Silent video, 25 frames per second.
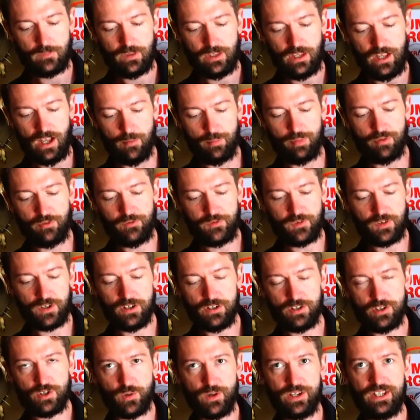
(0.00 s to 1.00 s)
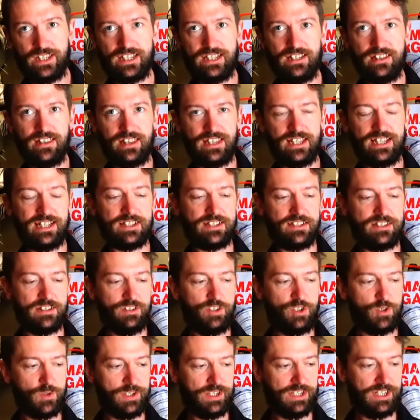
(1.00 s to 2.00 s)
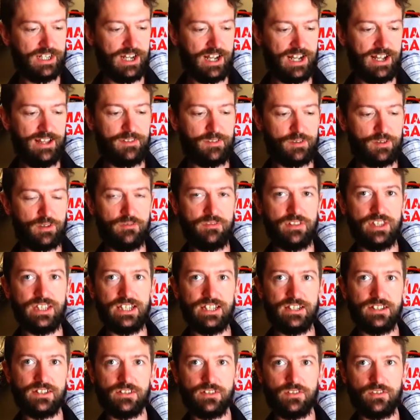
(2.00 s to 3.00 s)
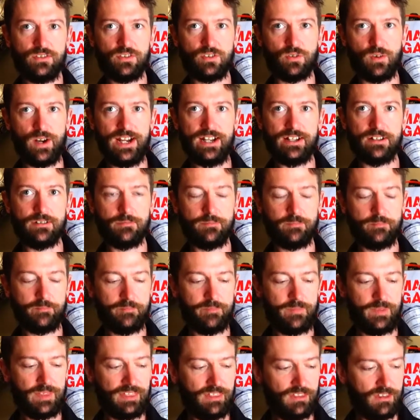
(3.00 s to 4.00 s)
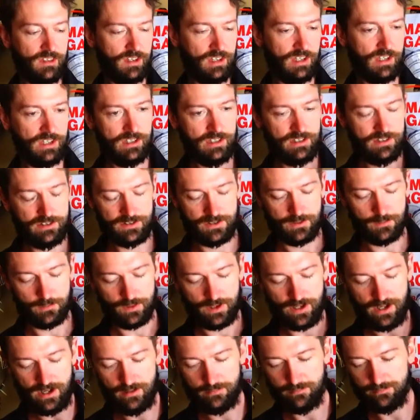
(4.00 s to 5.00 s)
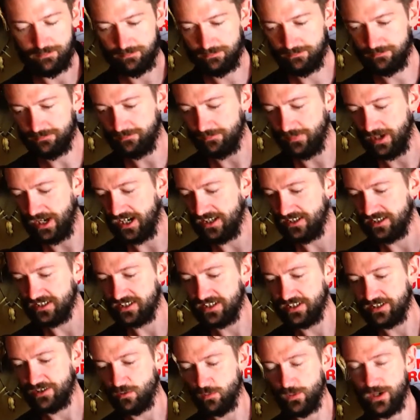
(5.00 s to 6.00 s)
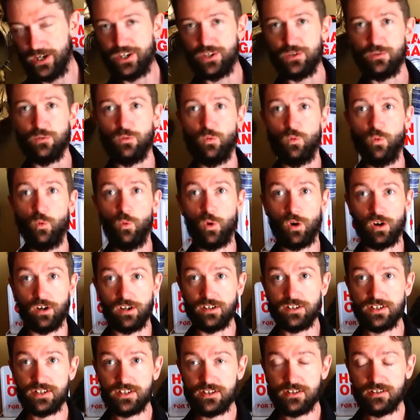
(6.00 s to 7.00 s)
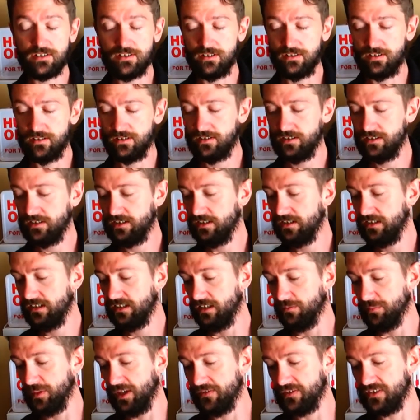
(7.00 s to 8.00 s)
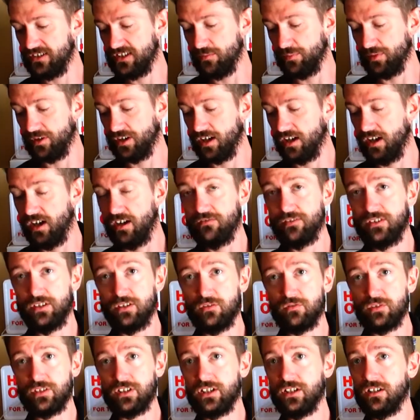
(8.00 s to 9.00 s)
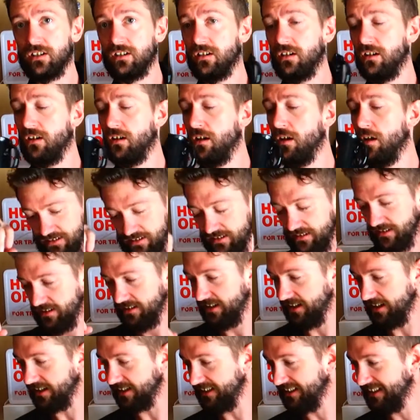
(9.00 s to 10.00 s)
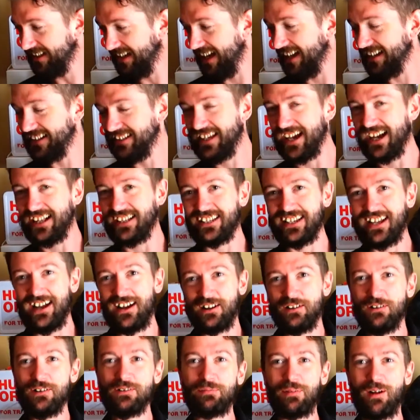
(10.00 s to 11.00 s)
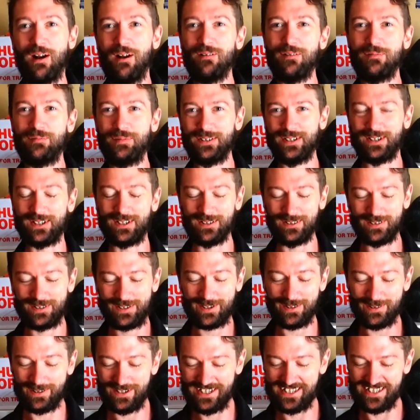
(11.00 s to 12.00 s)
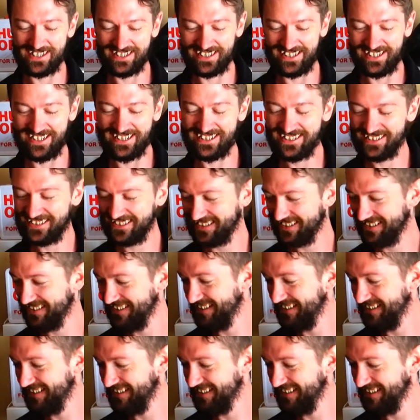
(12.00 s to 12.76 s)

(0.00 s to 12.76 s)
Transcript: I prefer drinking this to drinking either of these straight. So we're not making the situation worse. Let me have a sip of coffee over here. Again, Galliano is probably a good choice in this.